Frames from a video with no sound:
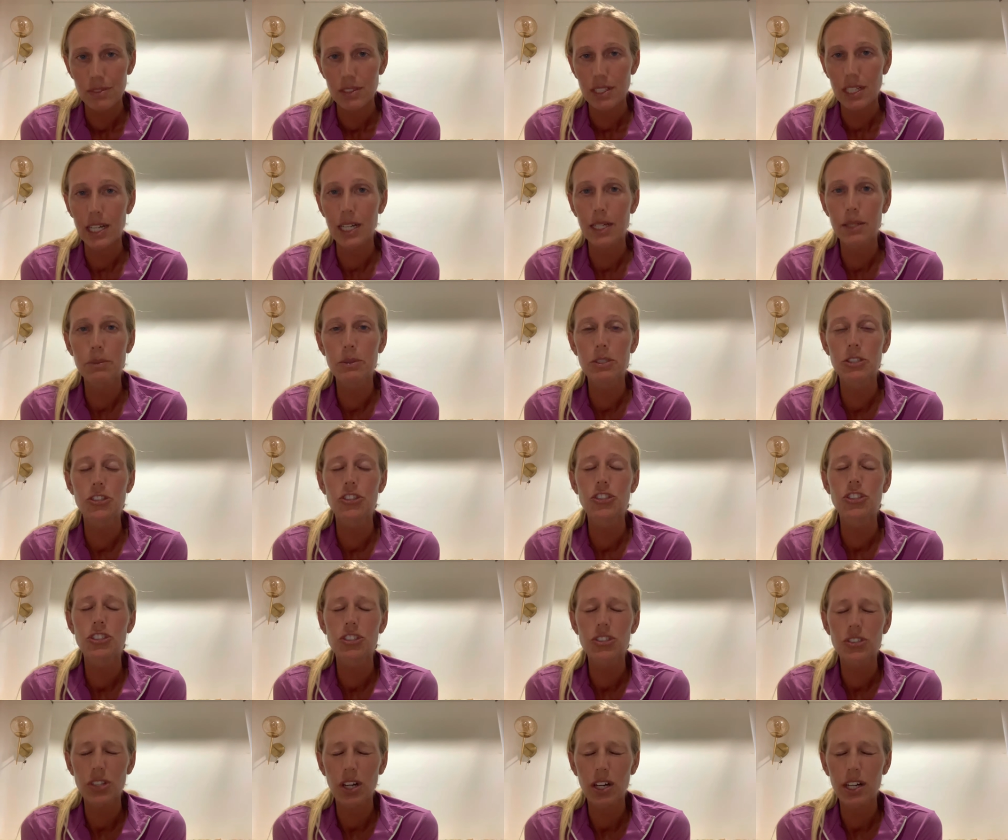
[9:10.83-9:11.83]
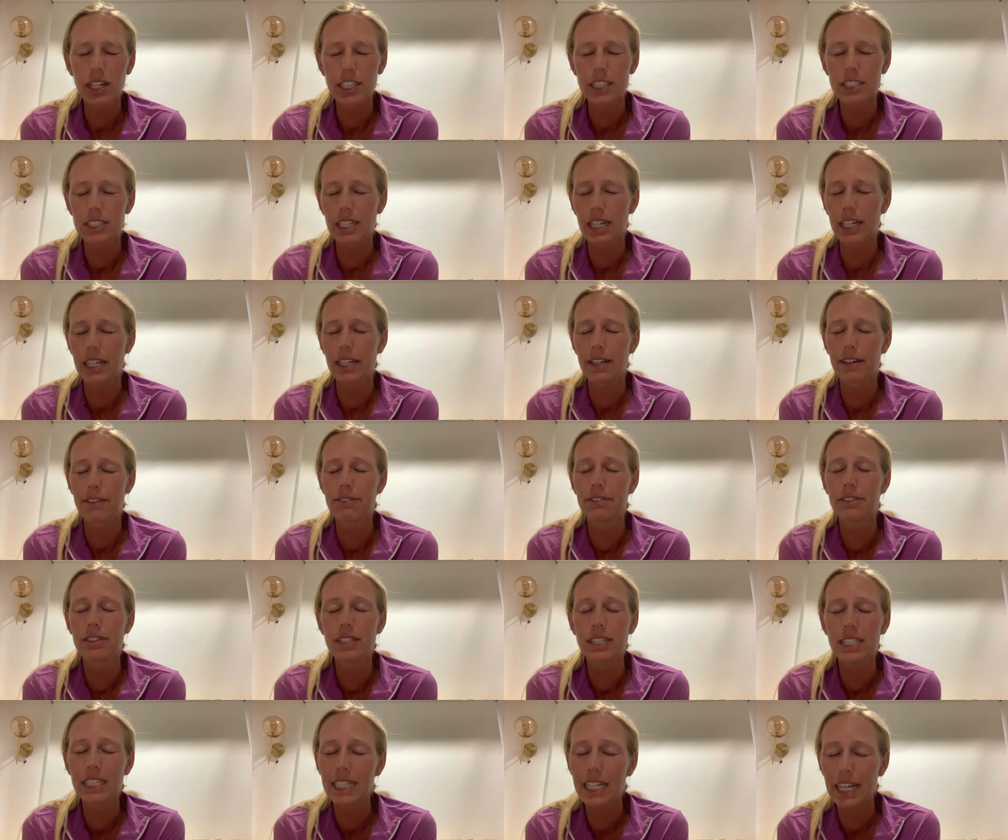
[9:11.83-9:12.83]
I was shocked. I have
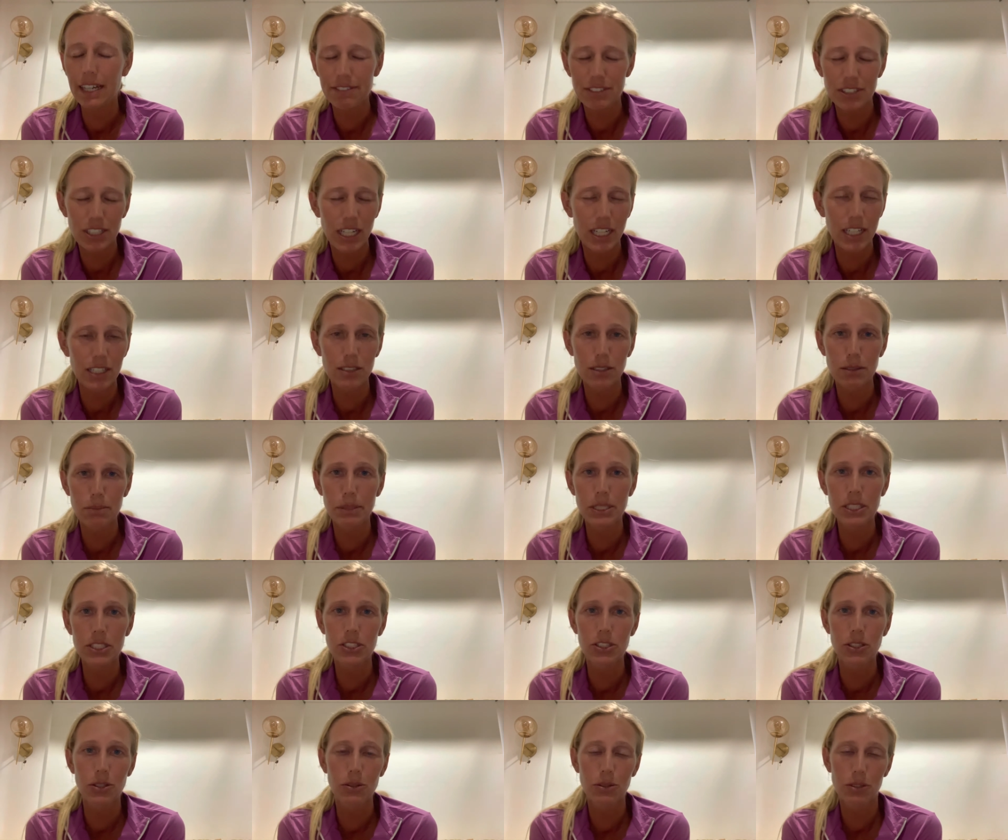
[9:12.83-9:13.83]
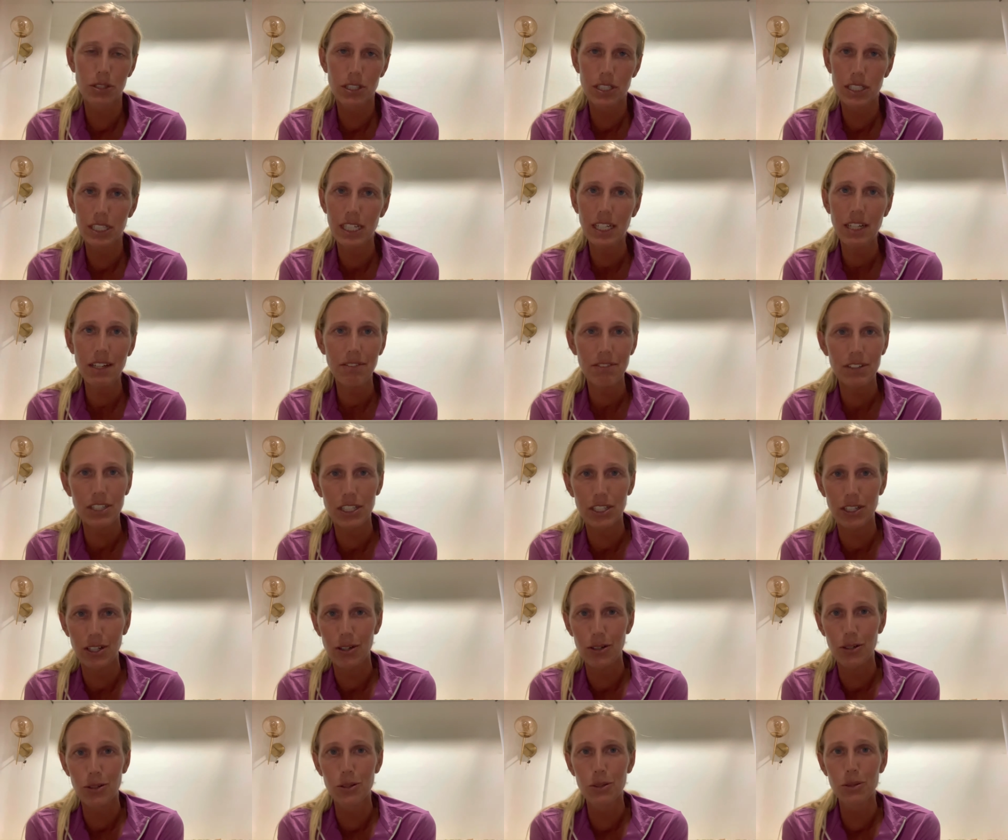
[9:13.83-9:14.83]
never had her be so good, even at
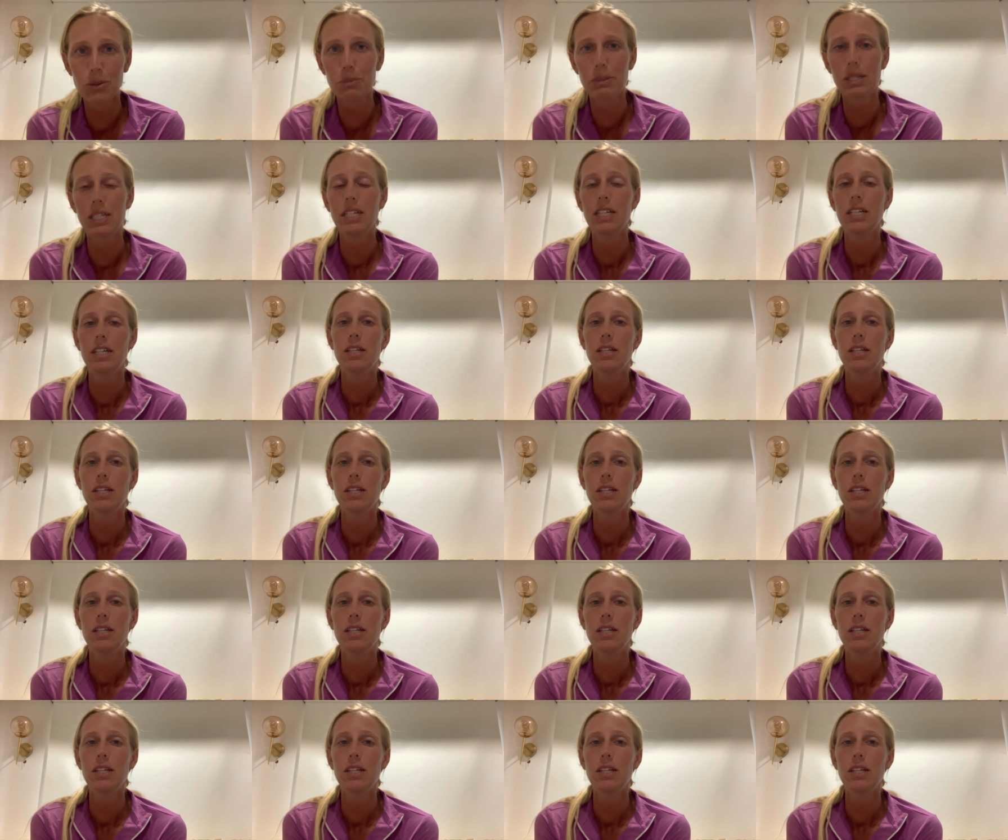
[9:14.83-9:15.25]
home.